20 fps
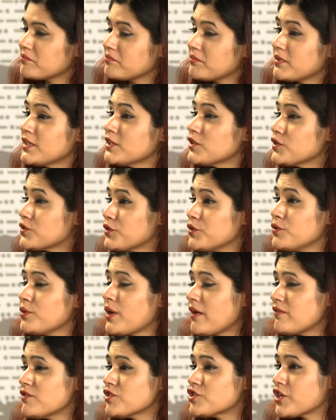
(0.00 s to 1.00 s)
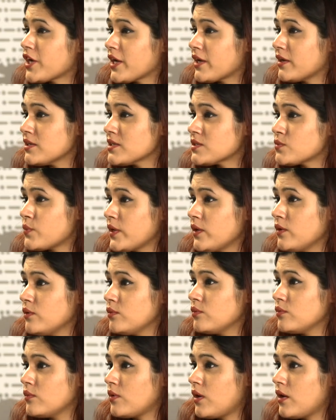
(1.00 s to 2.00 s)
But then do you have a checklist when
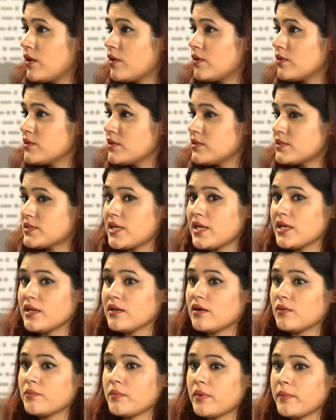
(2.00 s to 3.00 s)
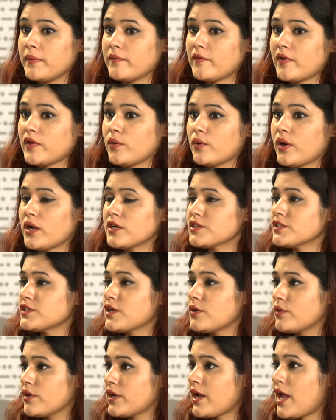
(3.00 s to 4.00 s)
you are saying, or maybe when you're
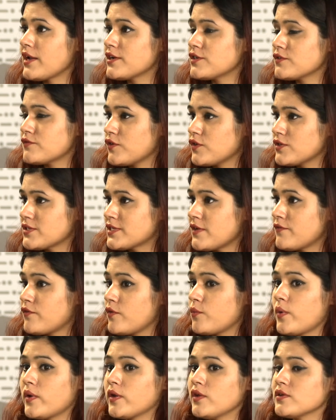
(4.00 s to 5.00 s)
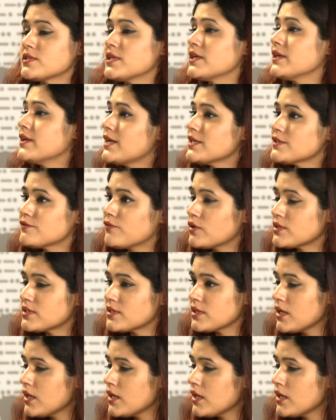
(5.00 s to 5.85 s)
hunting down a character for yourself, or when you're saying yes for